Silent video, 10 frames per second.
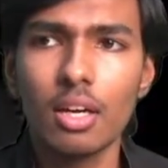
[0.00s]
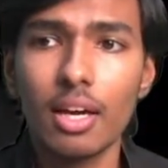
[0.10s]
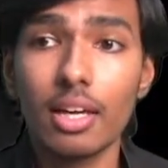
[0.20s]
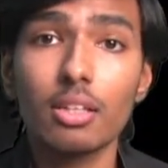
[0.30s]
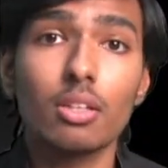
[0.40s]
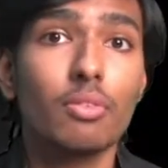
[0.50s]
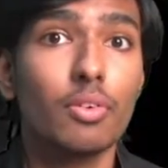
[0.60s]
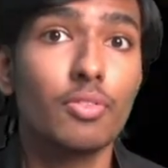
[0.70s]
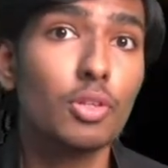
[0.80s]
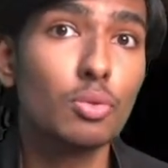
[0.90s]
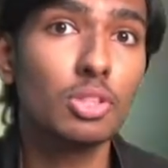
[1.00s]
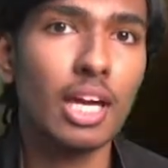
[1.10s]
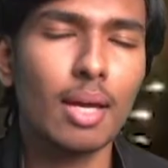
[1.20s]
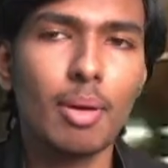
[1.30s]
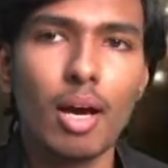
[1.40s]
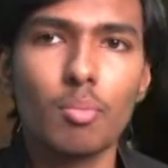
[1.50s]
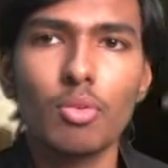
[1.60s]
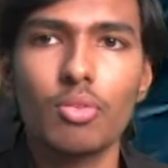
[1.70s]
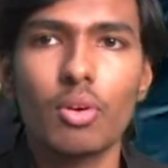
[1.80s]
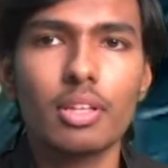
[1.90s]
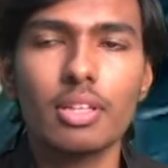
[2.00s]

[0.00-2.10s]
and then the reviews came out before